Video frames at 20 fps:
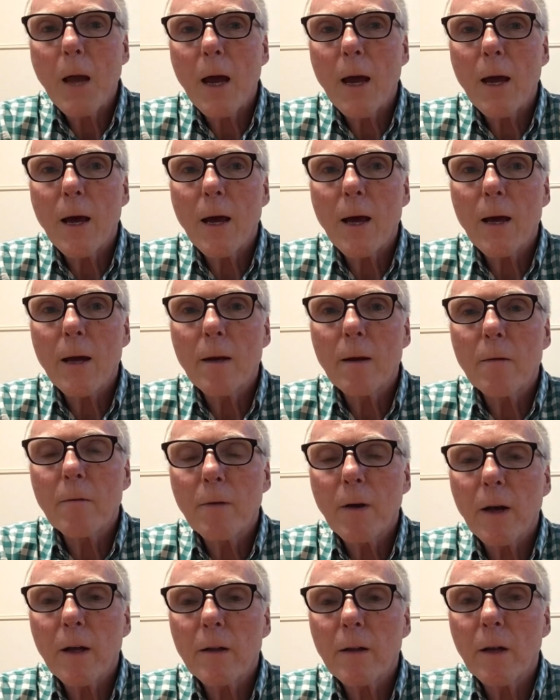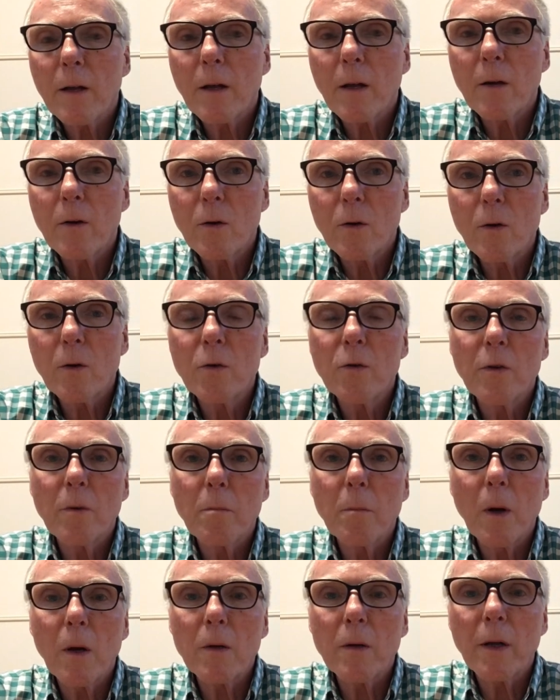in fact, they do use
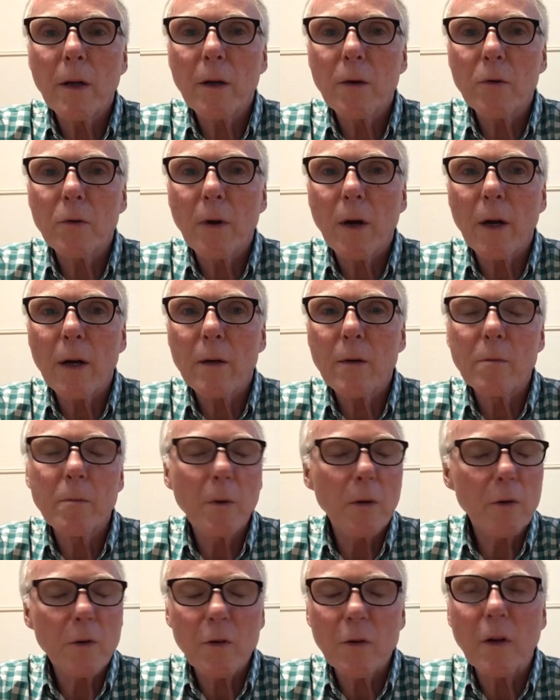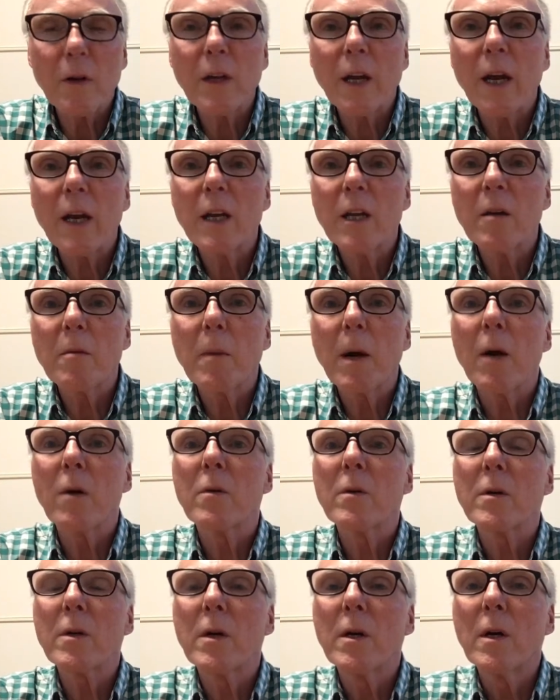some malt extract, but just a tiny
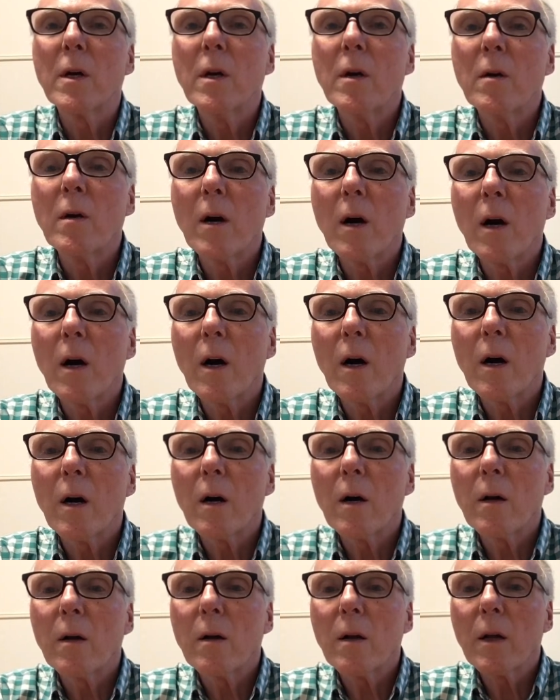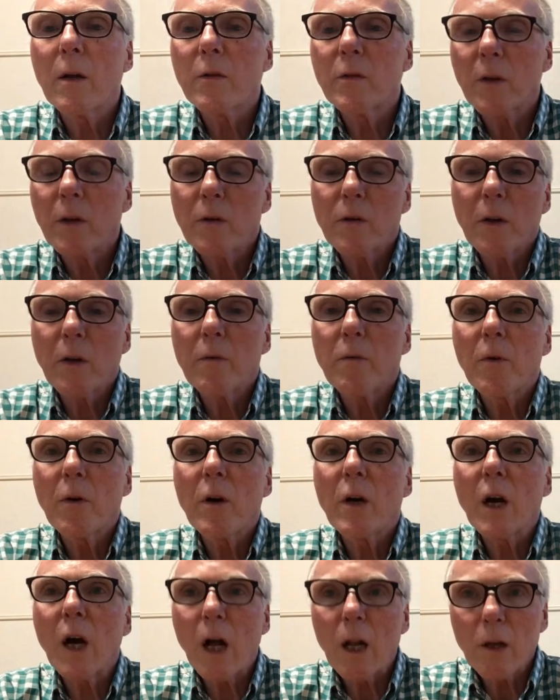amount, as they say, for
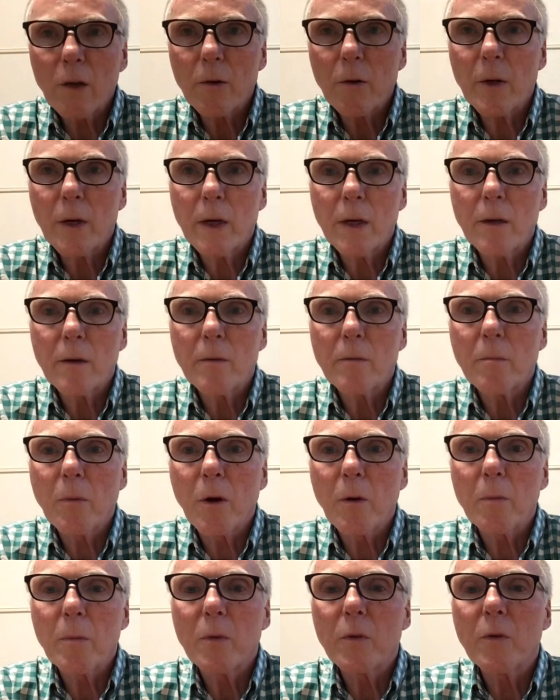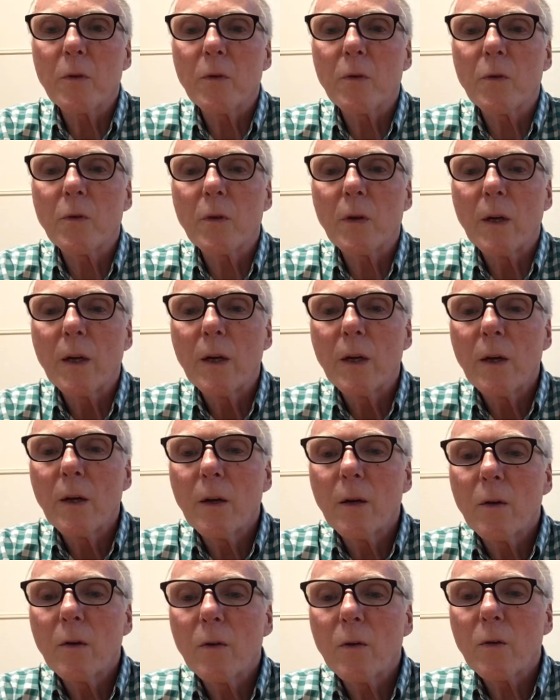coloring purposes.
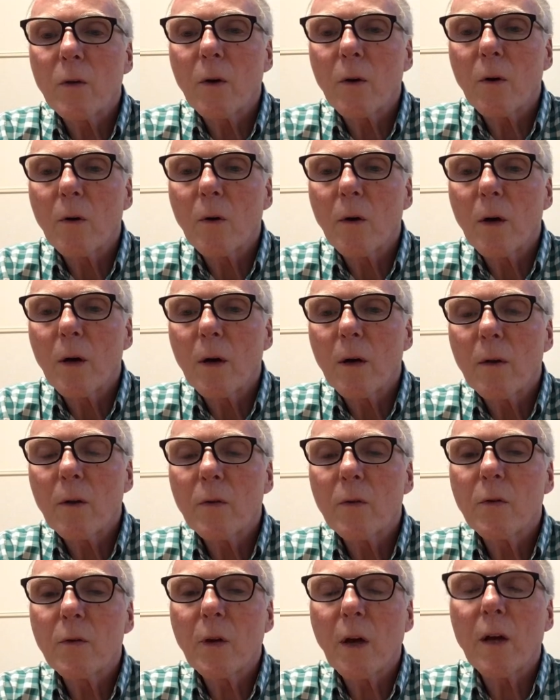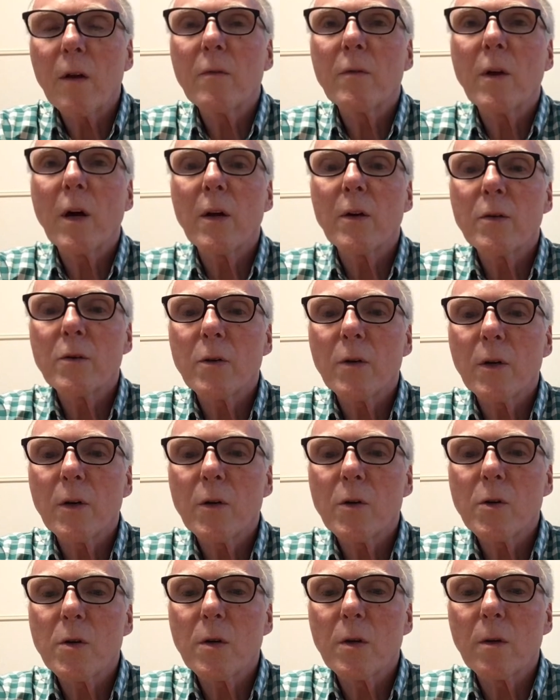So this is kind of
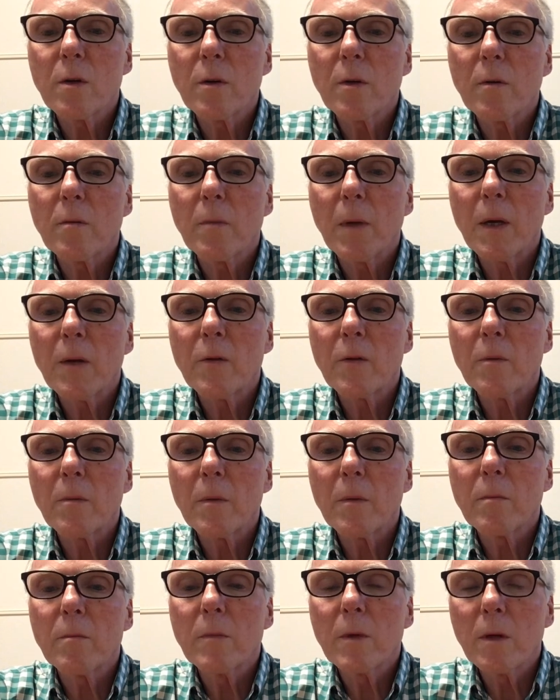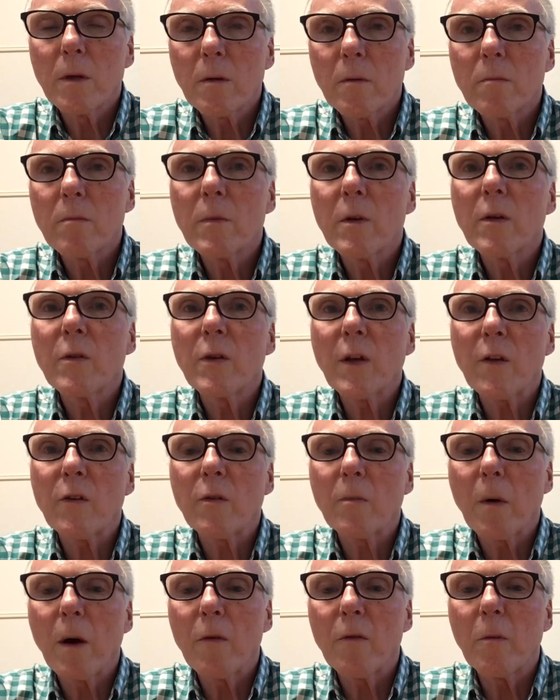non-traditional. It makes them, sets
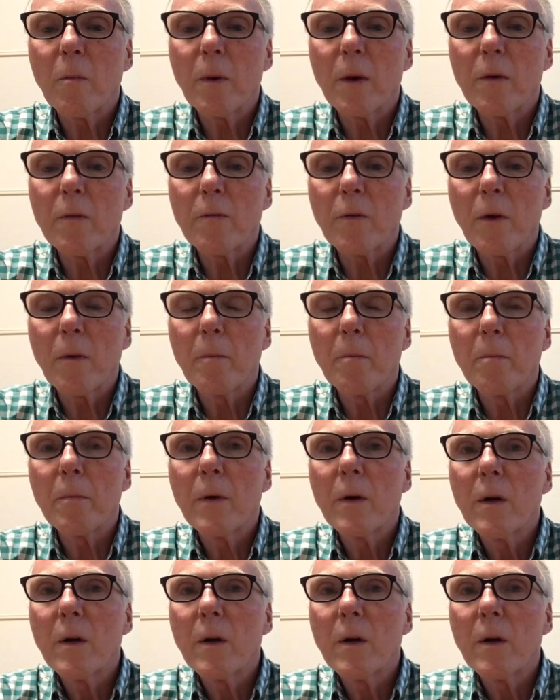them off a bit from